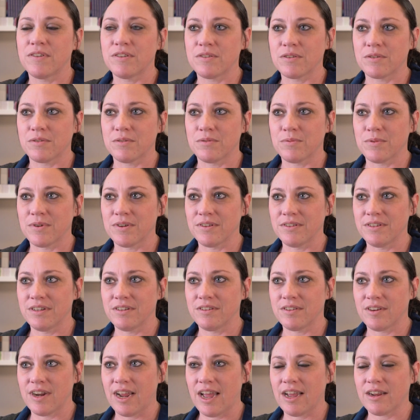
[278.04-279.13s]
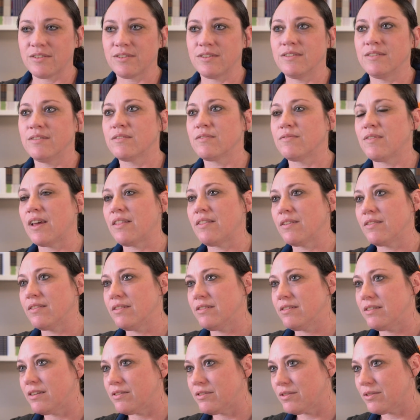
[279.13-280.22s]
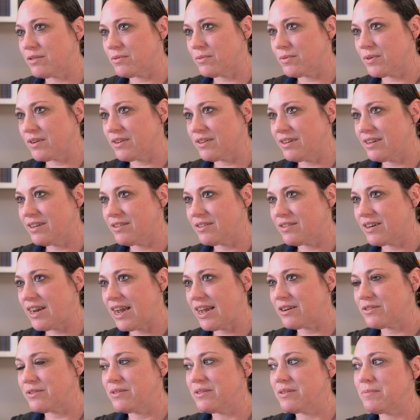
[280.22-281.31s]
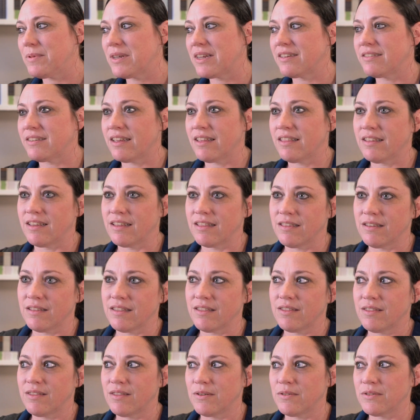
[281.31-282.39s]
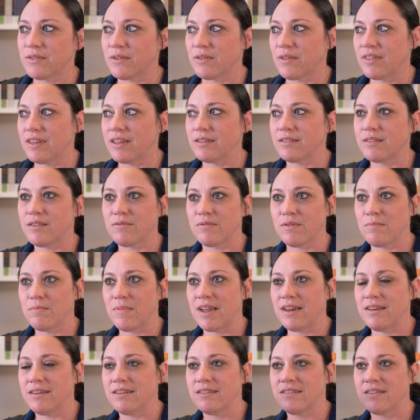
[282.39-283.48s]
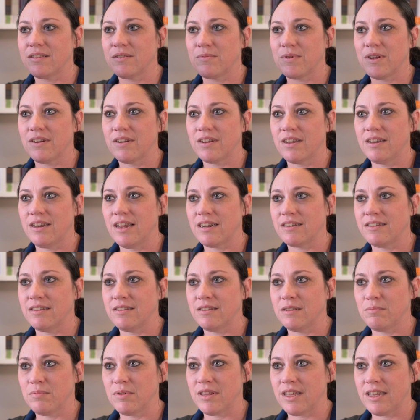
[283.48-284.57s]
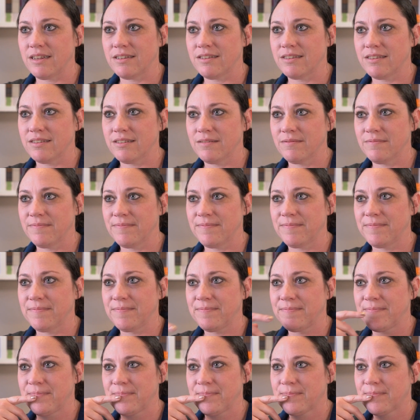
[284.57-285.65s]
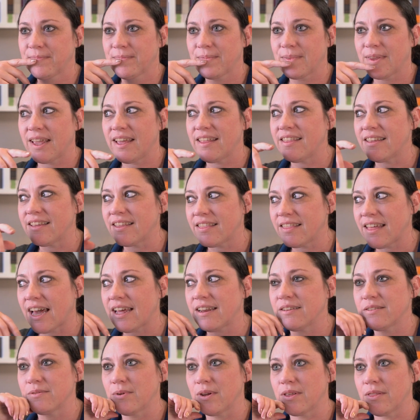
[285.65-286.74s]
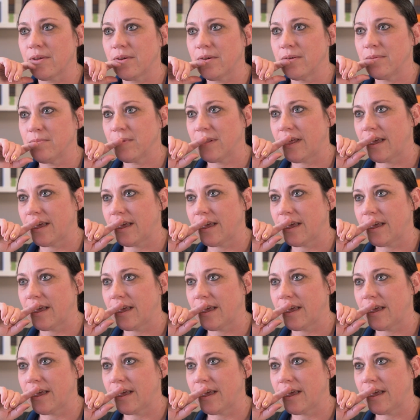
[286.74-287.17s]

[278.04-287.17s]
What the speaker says: physical world interactions rather than digital world interactions, because I think that those are things that remind us that we are connected to place. I think that is where the hope